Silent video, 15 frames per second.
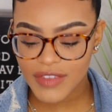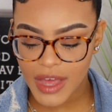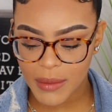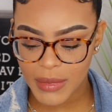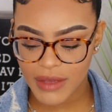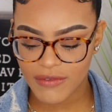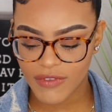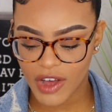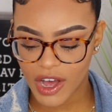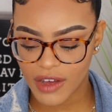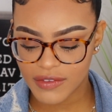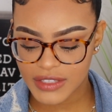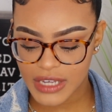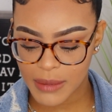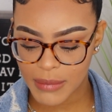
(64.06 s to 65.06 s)
of them
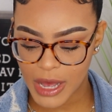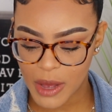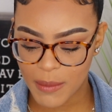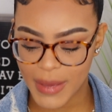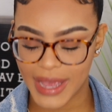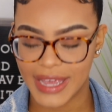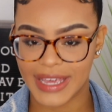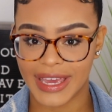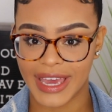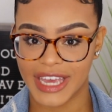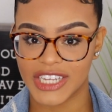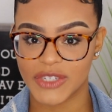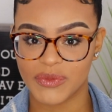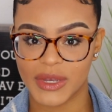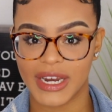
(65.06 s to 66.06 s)
involved about my
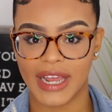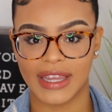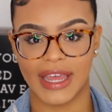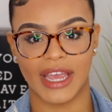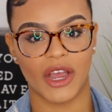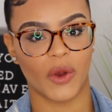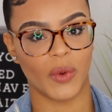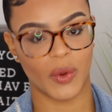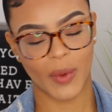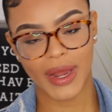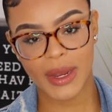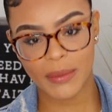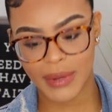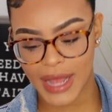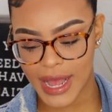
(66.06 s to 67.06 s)
engagement and like, are we
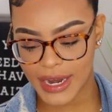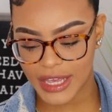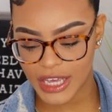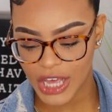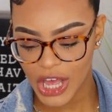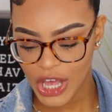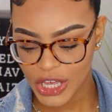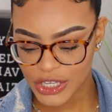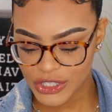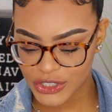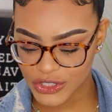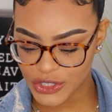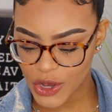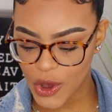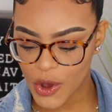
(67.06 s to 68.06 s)
wedding planning?
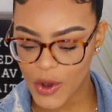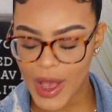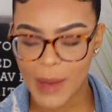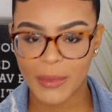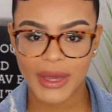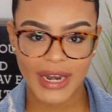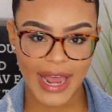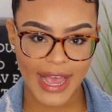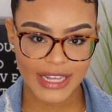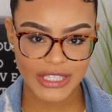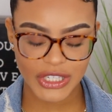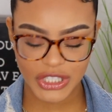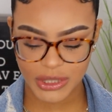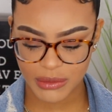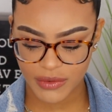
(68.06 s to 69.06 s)
So I'm gonna
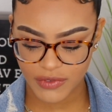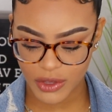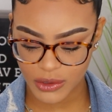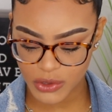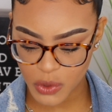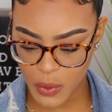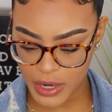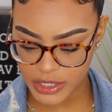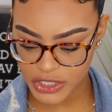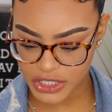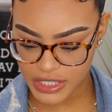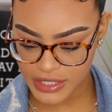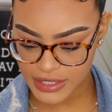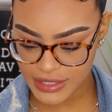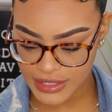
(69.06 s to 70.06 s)
answer some of those
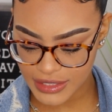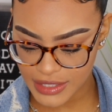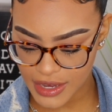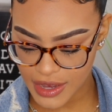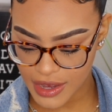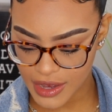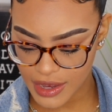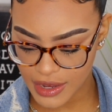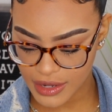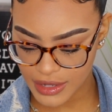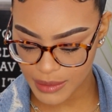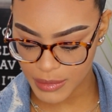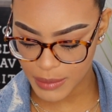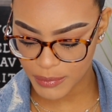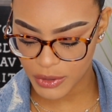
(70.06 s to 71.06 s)
questions.
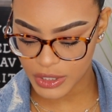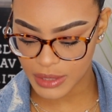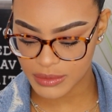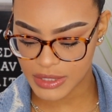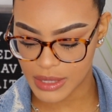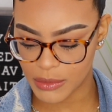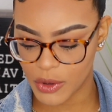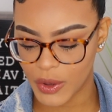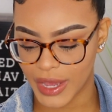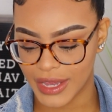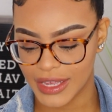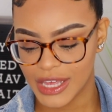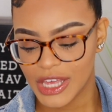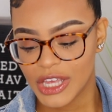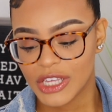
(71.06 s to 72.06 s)
Let me pull up some.
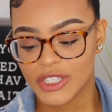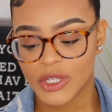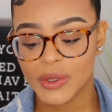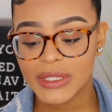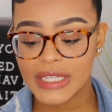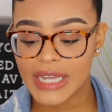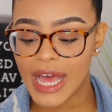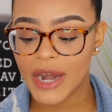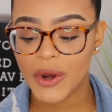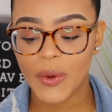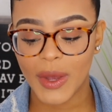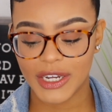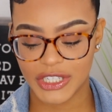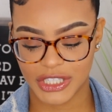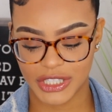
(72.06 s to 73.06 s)
Okay, so it was a lot of
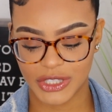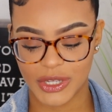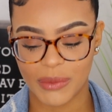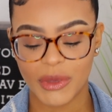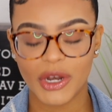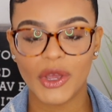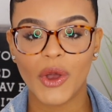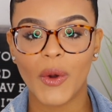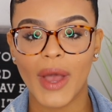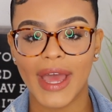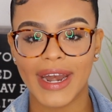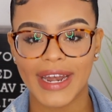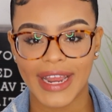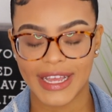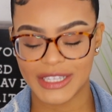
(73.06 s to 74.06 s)
questions, so I'm gonna go
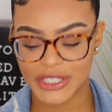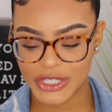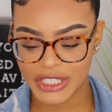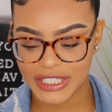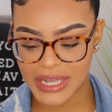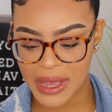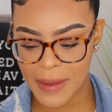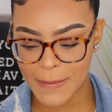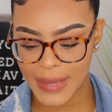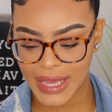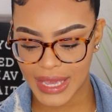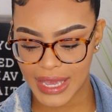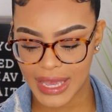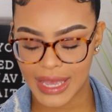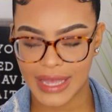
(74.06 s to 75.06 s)
ahead and answer some.
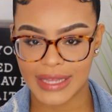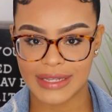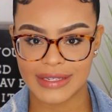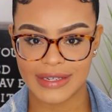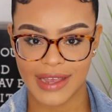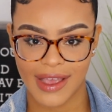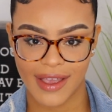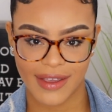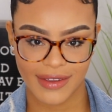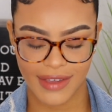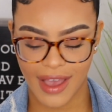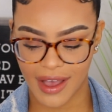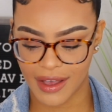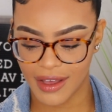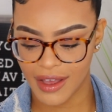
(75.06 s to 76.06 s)
And
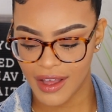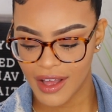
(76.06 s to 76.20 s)
yeah,